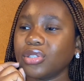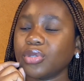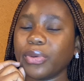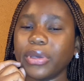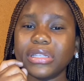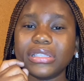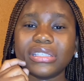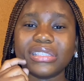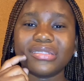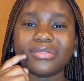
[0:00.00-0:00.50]

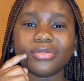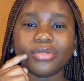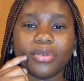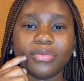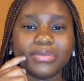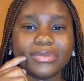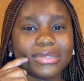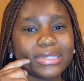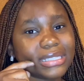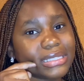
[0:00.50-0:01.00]
20
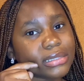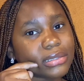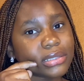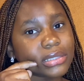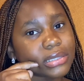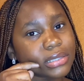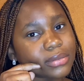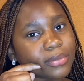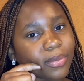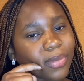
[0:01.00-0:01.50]
something
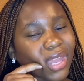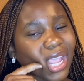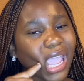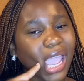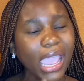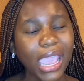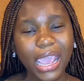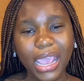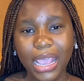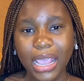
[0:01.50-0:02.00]

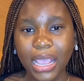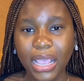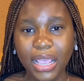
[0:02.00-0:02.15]
eh